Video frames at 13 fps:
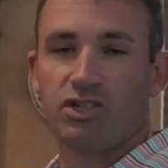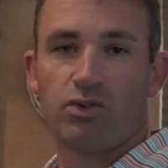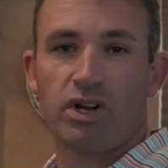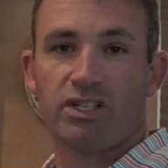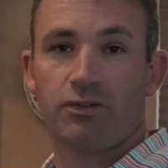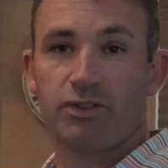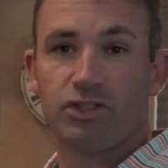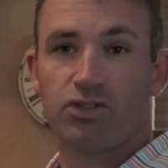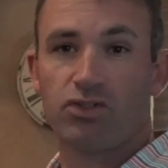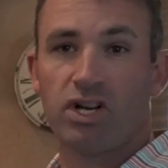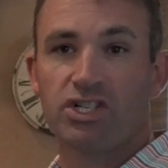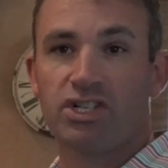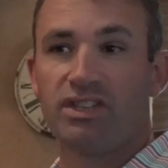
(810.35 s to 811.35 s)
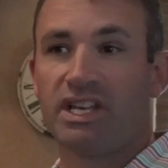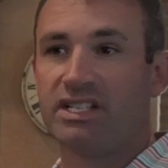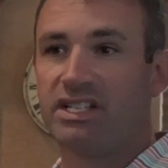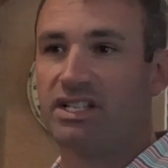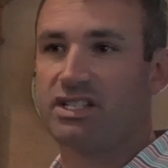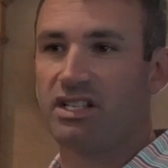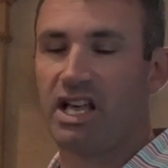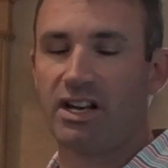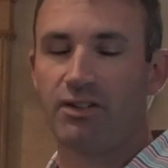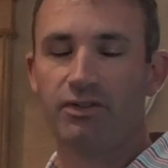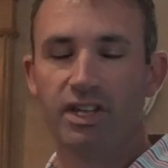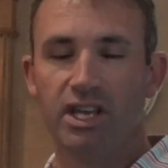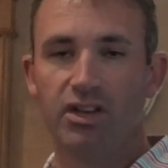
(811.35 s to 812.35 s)
a director of instruction that does a lot
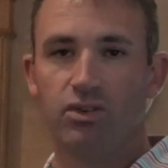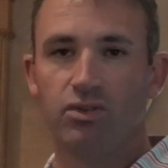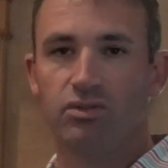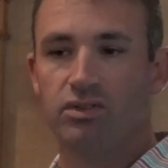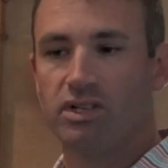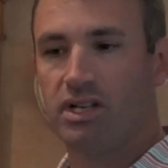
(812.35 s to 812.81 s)
of video